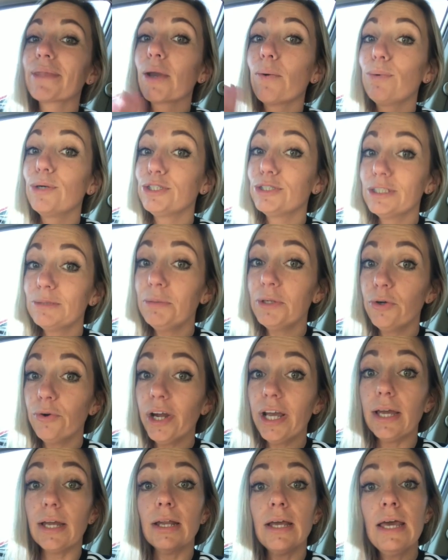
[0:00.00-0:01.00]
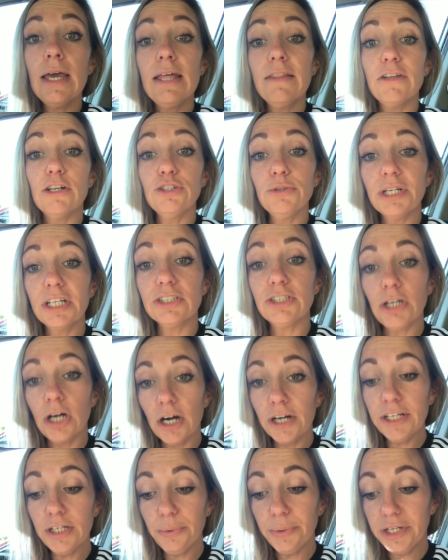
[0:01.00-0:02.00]
which has been great. They're doing a
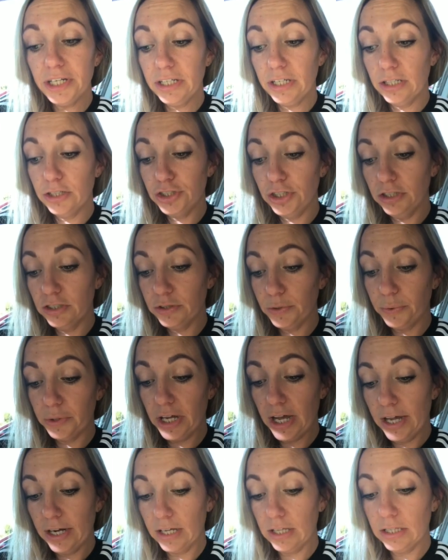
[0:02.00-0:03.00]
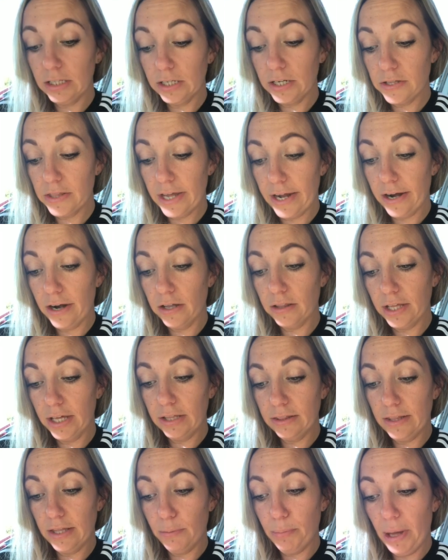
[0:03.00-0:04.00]
targeted radiation, so it would kind of clear the air,
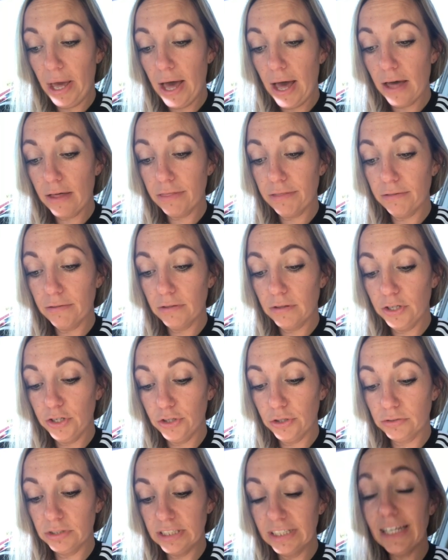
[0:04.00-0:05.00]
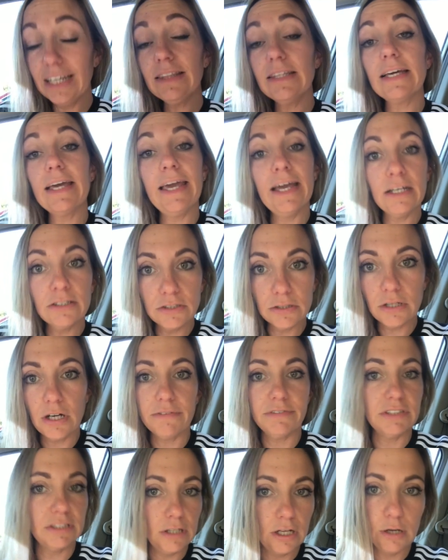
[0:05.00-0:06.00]
like the path, you know, to get the cancer
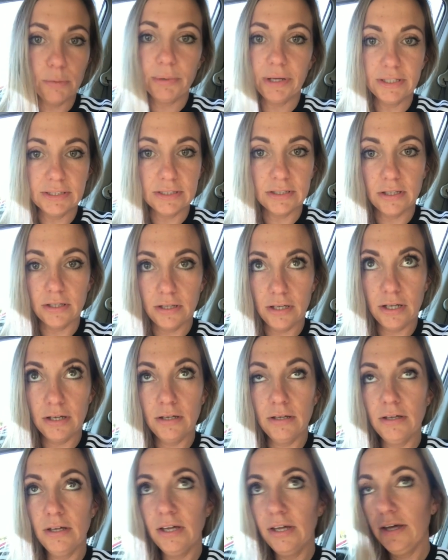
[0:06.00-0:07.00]
off his lung, basically.